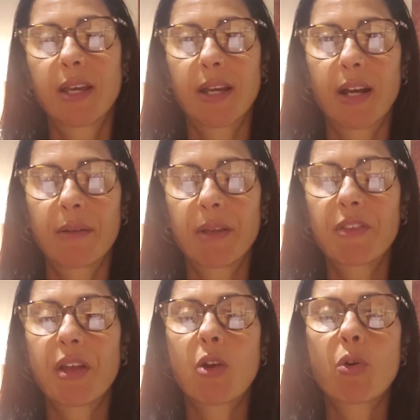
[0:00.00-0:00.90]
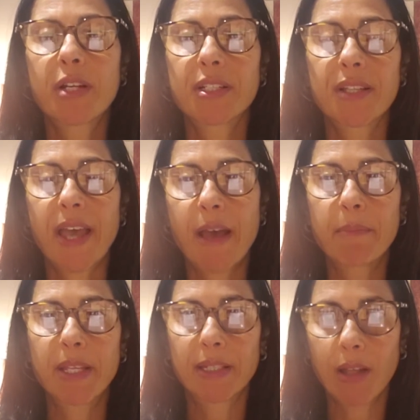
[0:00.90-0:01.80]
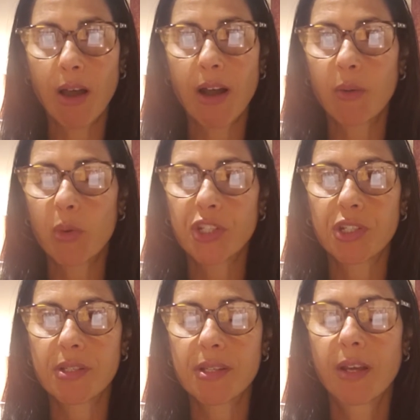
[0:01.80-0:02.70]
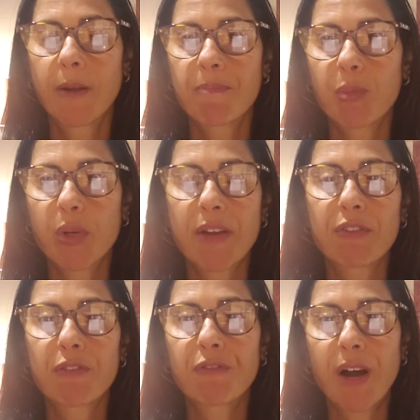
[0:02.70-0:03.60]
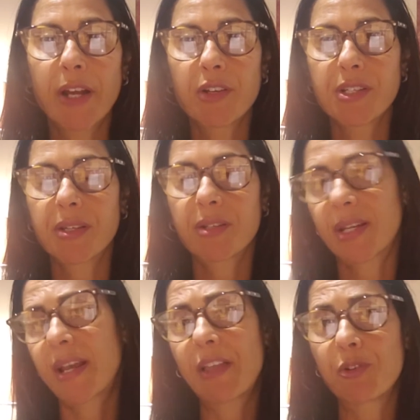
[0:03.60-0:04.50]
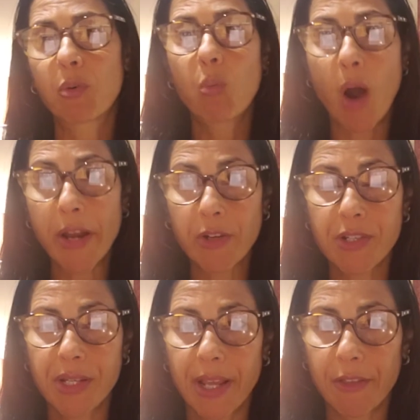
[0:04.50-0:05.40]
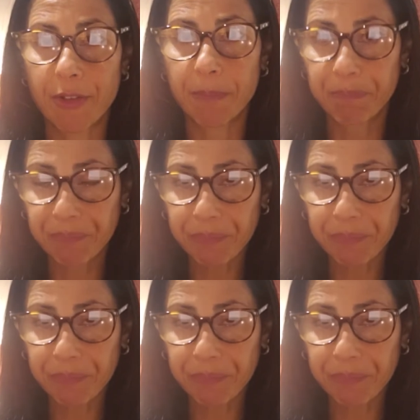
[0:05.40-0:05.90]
according to the Hebbian law, which is whatever fires together, wires together.